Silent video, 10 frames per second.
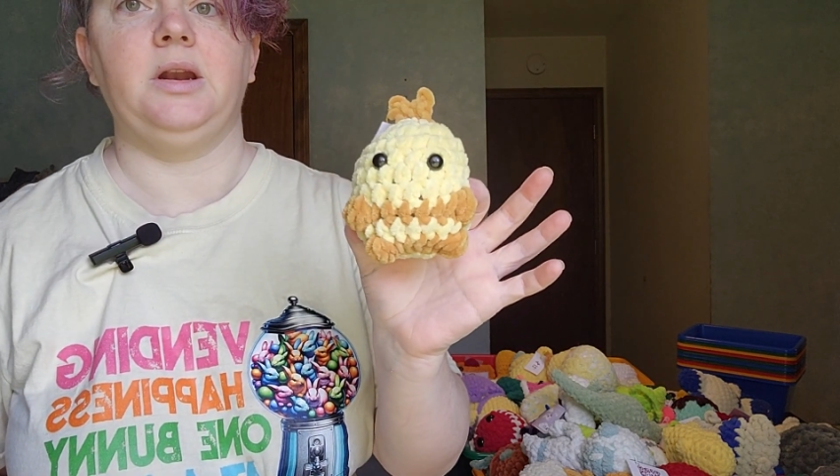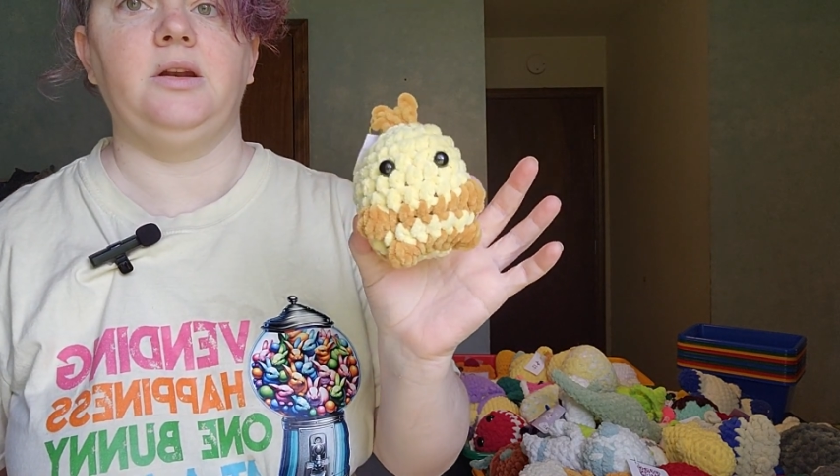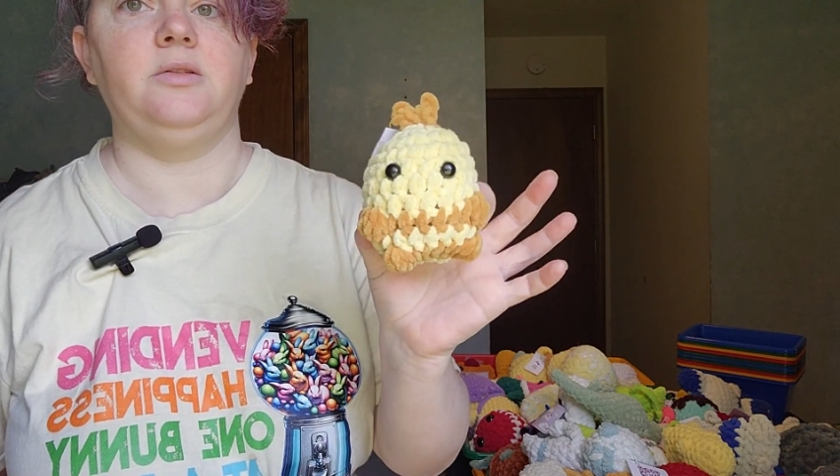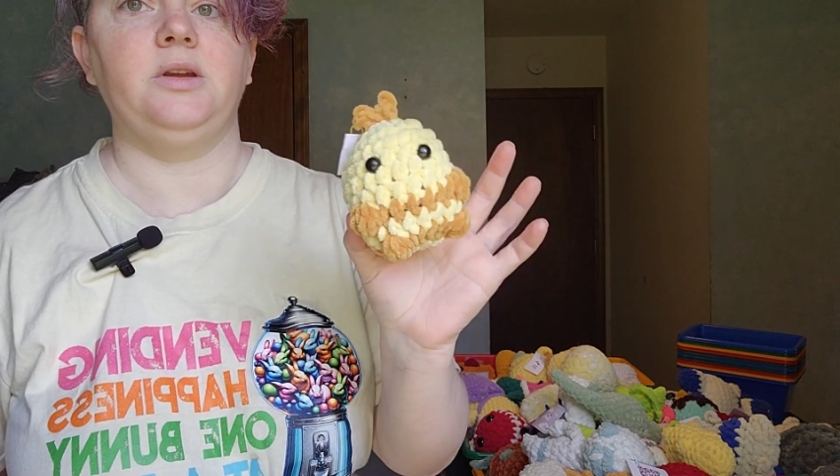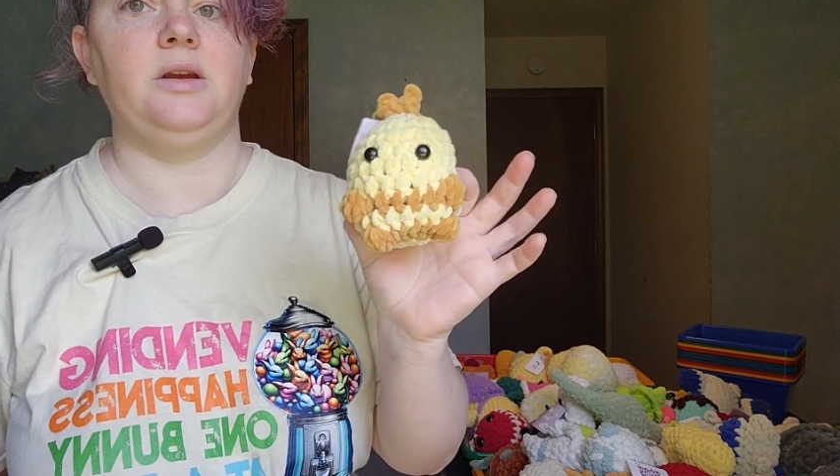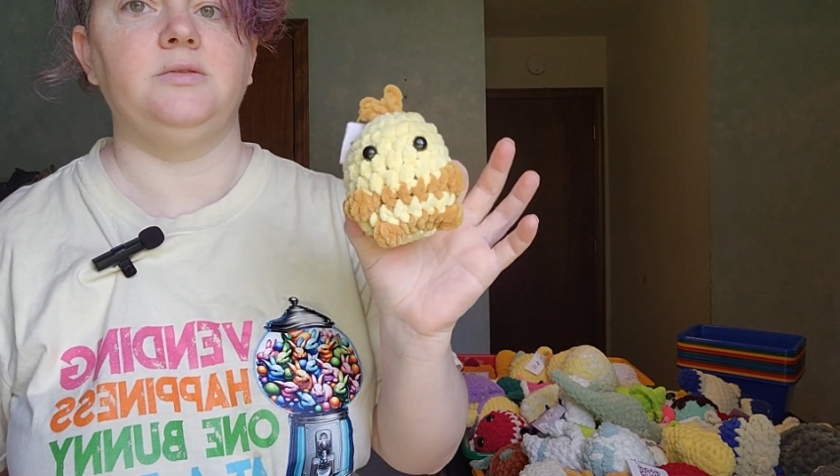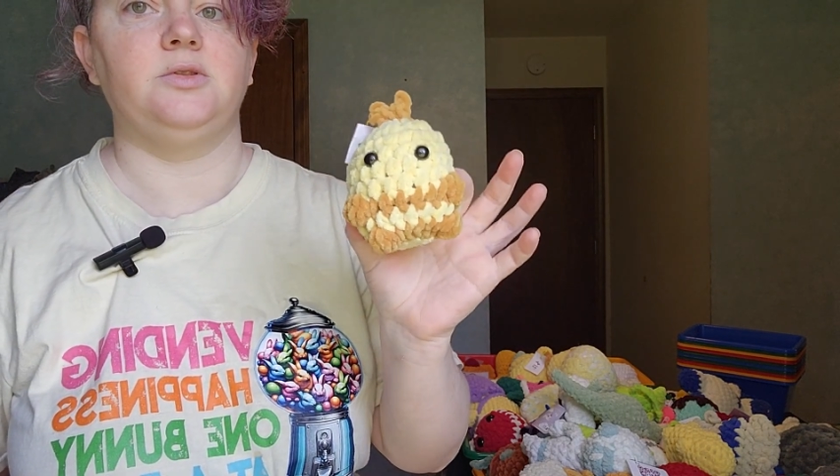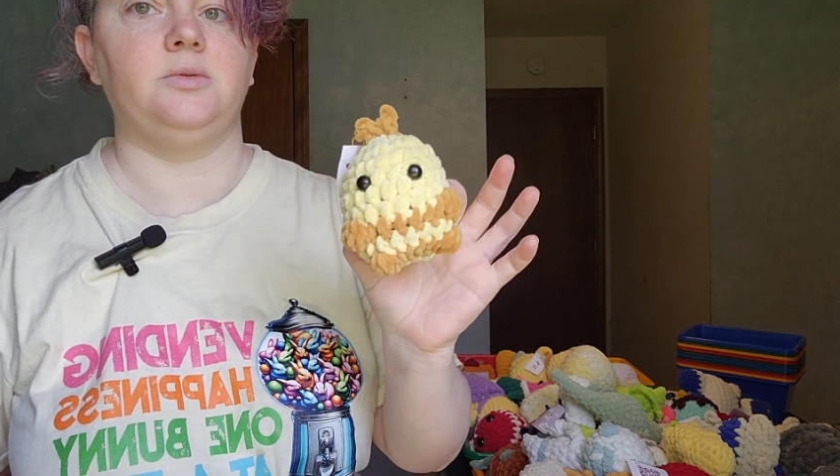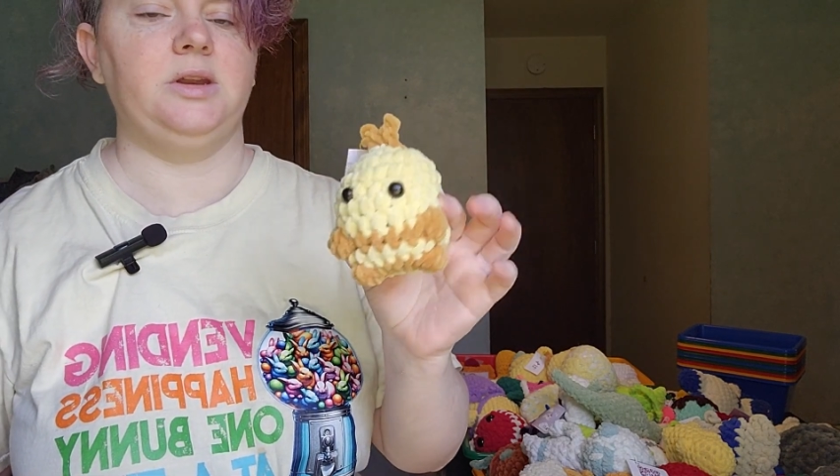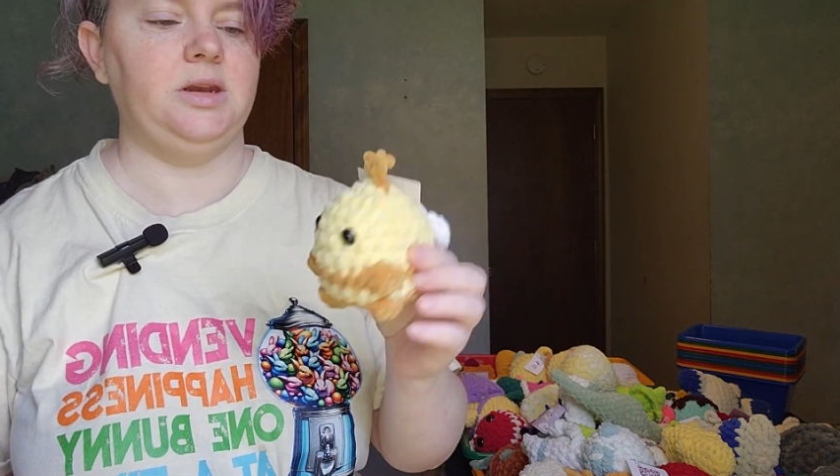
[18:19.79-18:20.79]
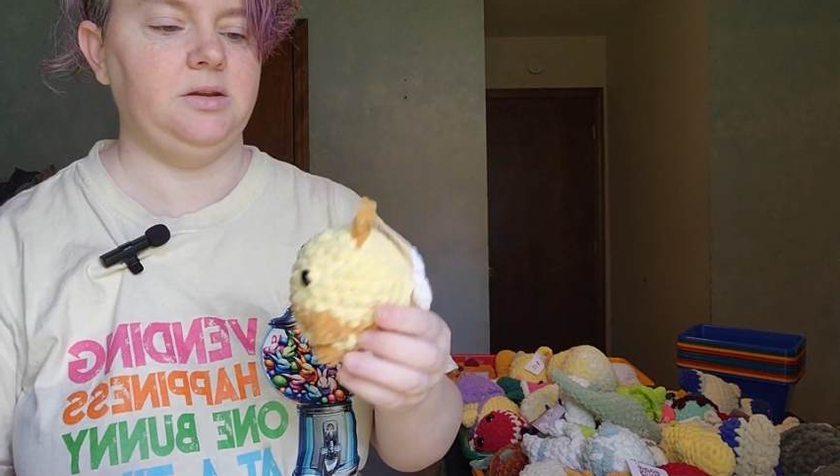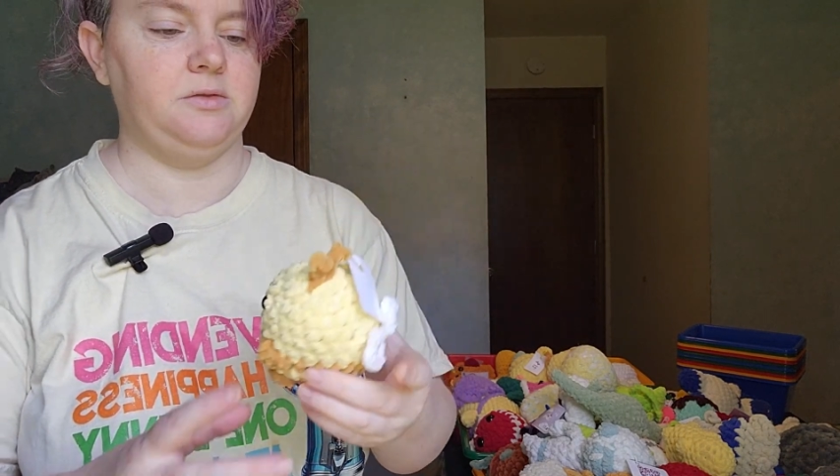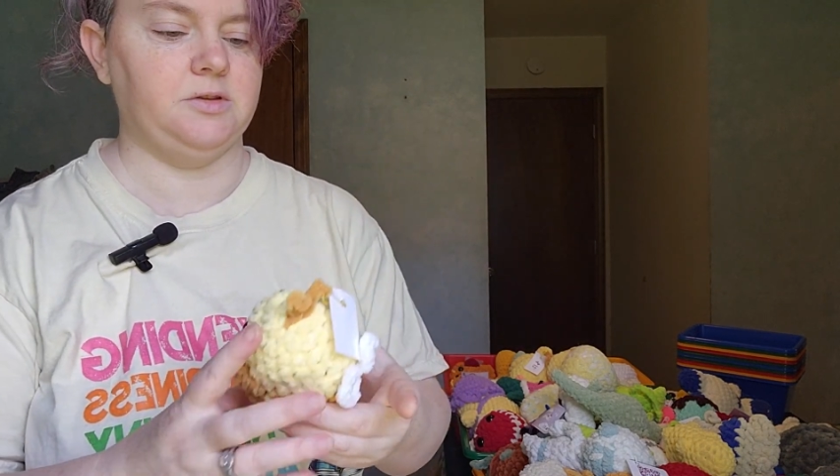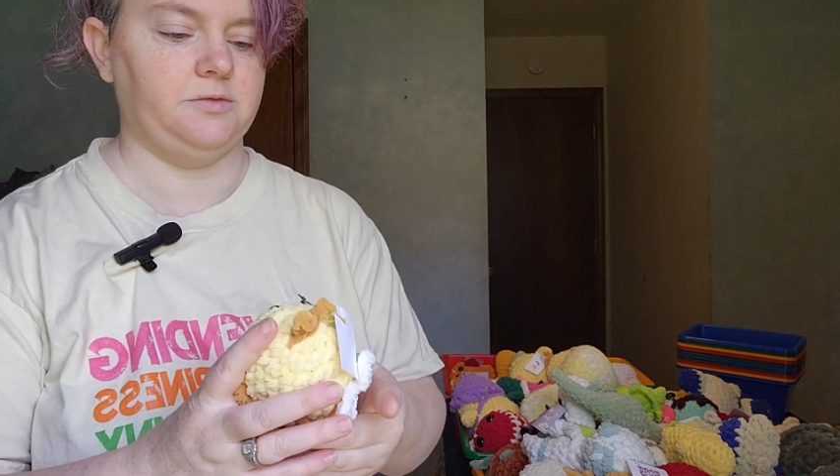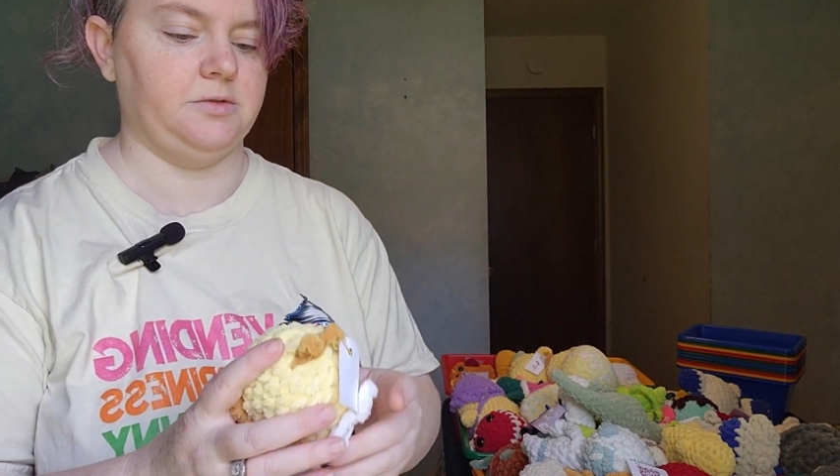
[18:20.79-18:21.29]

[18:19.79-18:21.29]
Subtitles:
and I don't think I've sold any of this